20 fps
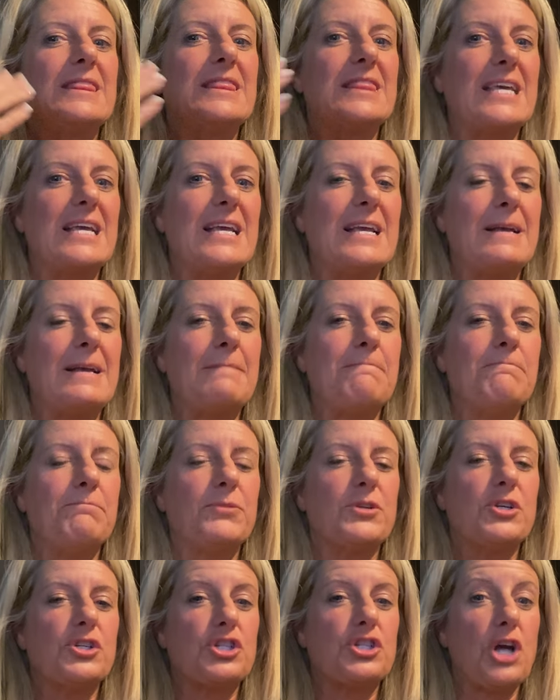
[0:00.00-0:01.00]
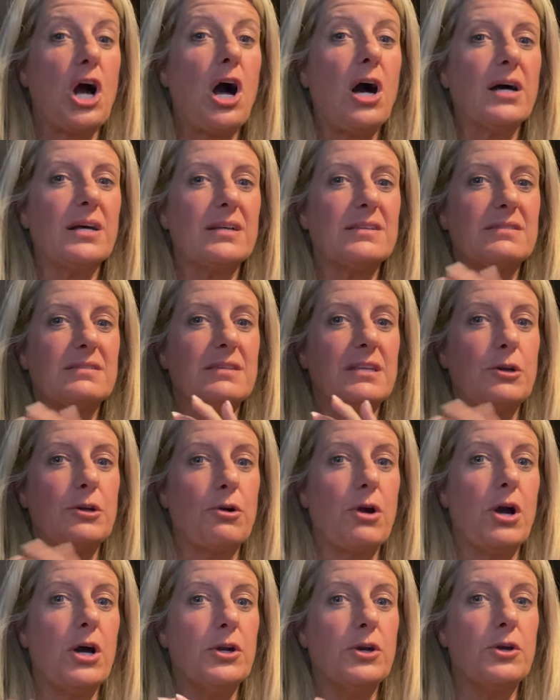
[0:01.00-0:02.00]
the shocks that
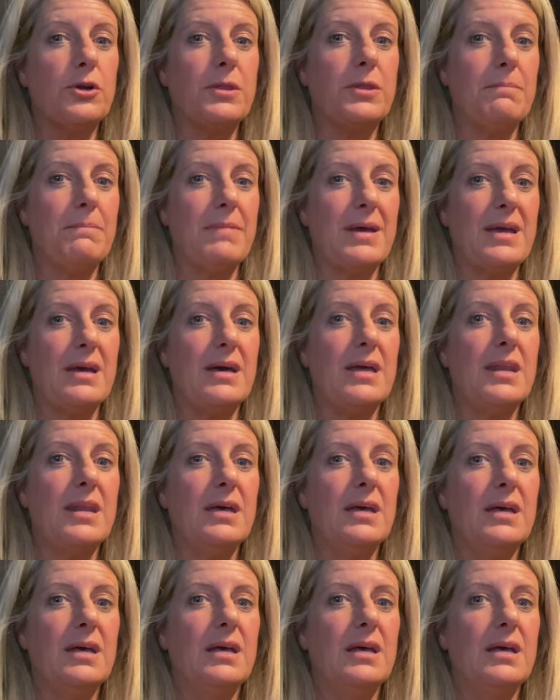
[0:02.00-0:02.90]
are under the bed,